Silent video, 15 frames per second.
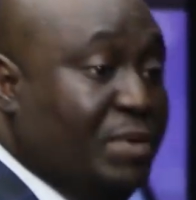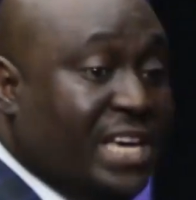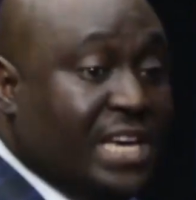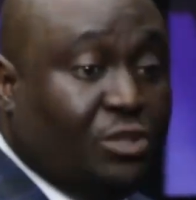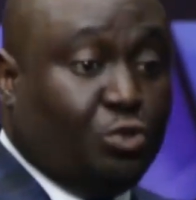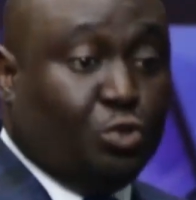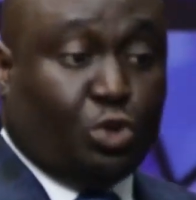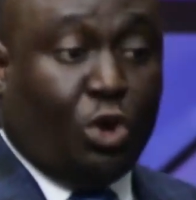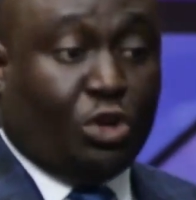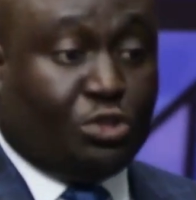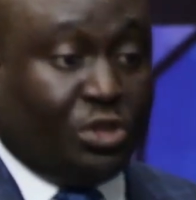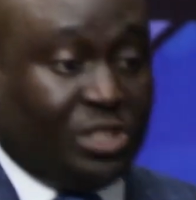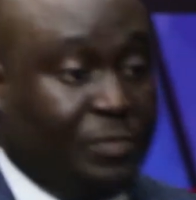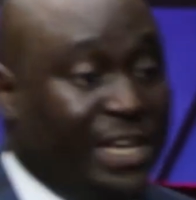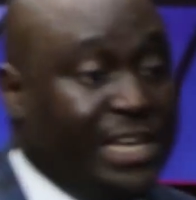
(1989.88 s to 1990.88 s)
it begins to
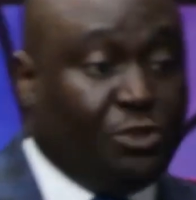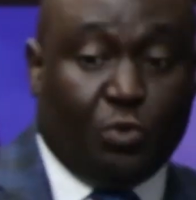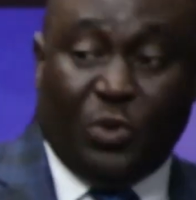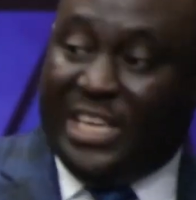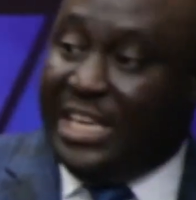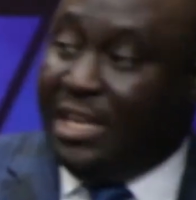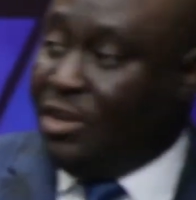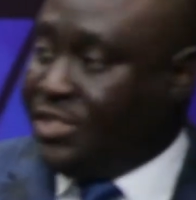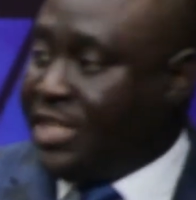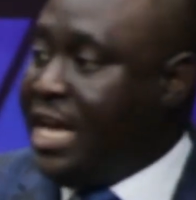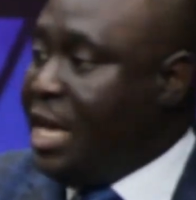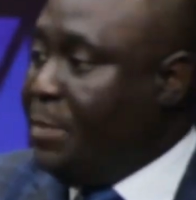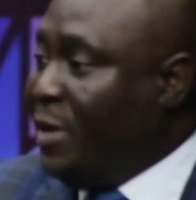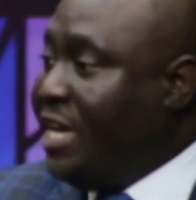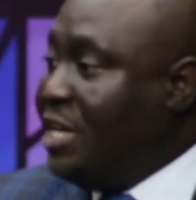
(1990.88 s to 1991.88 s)
touch us, it begins to heal us,
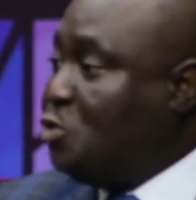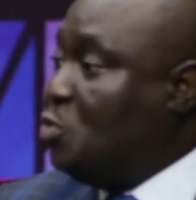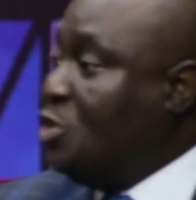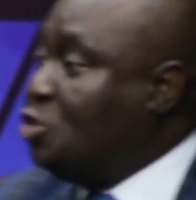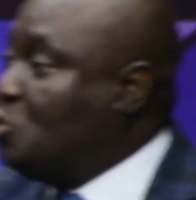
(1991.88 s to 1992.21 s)
it begins to